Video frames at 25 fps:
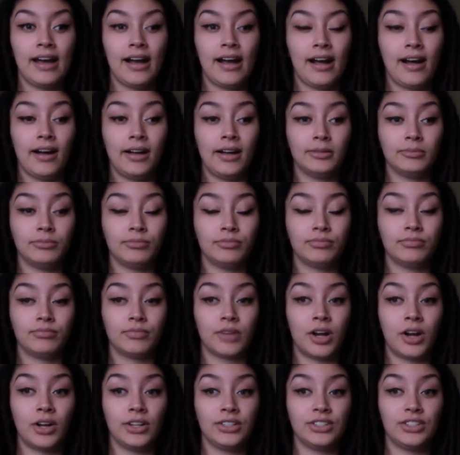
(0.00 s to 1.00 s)
on
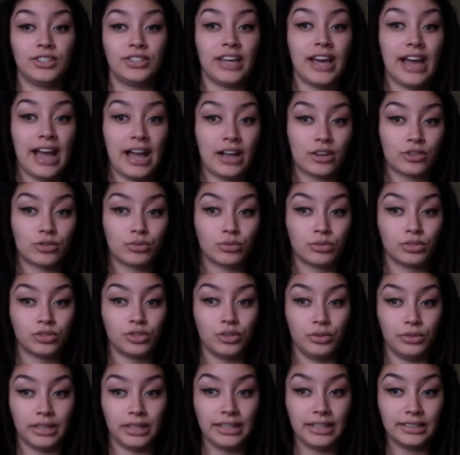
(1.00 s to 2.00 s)
to the actual
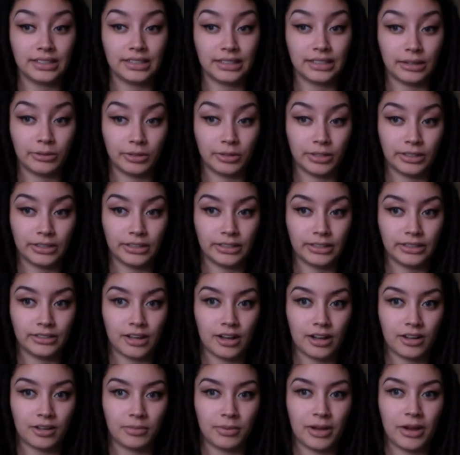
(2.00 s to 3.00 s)
two things that I wanted to
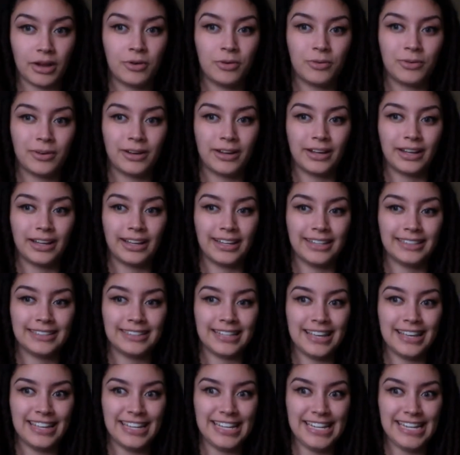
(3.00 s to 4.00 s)
talk about was
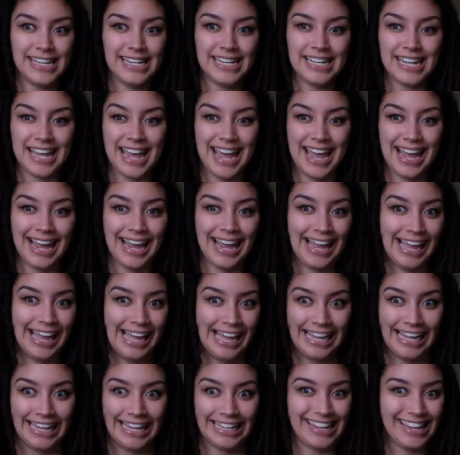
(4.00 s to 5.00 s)
heat
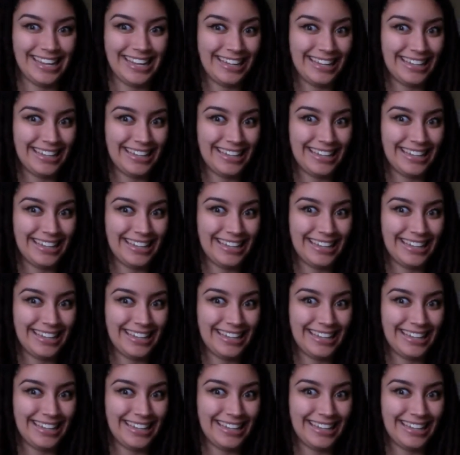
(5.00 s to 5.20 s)
and